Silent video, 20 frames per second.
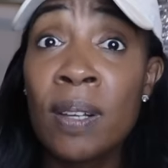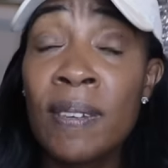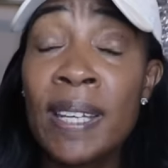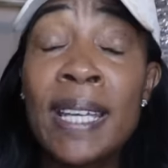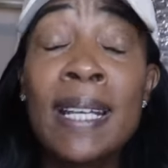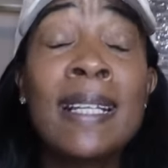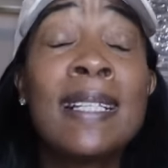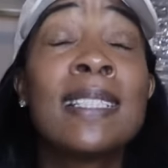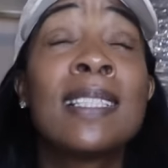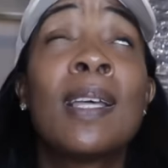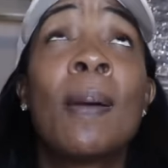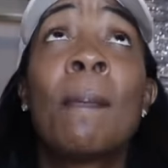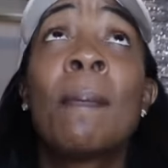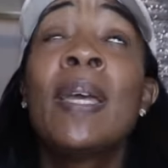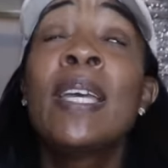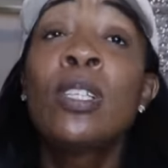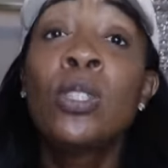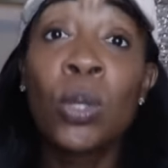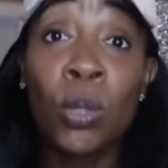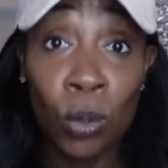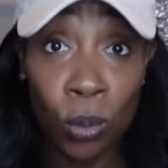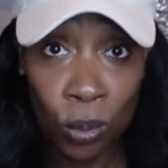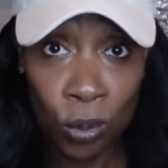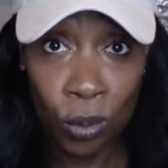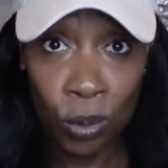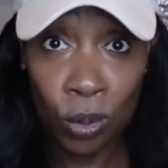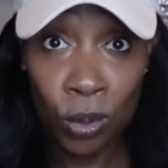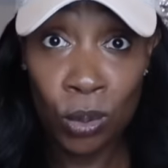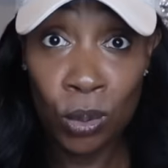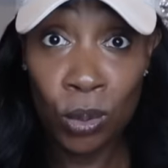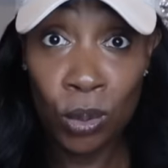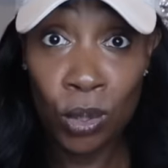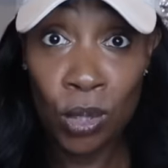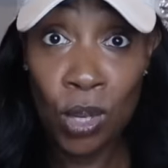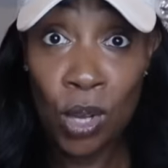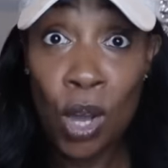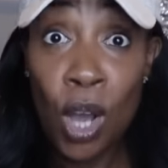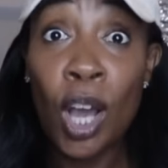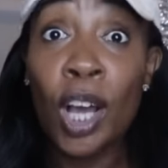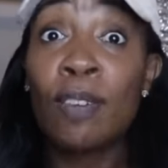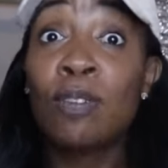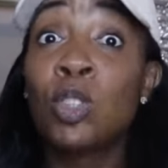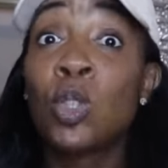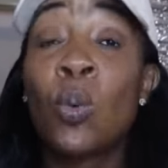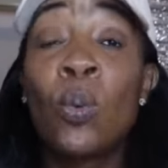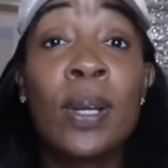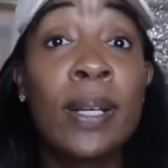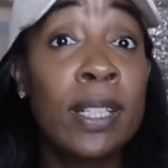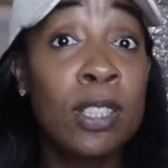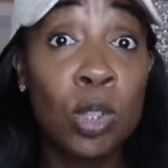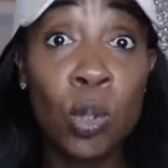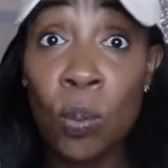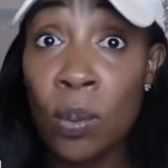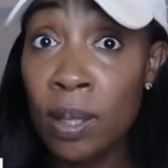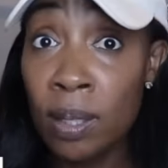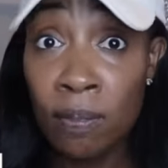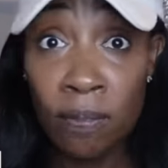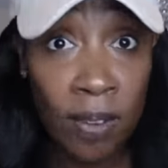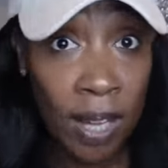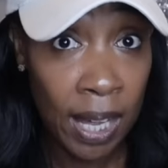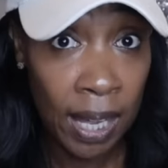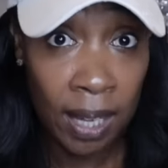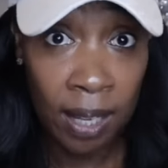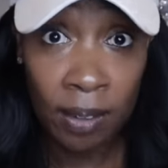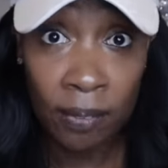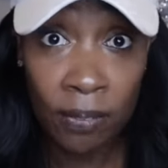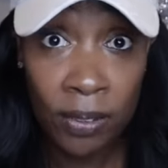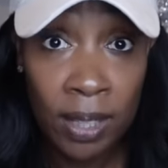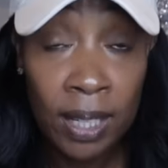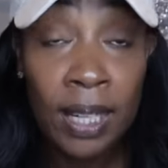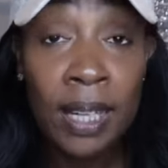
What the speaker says: it is the middle of 2025.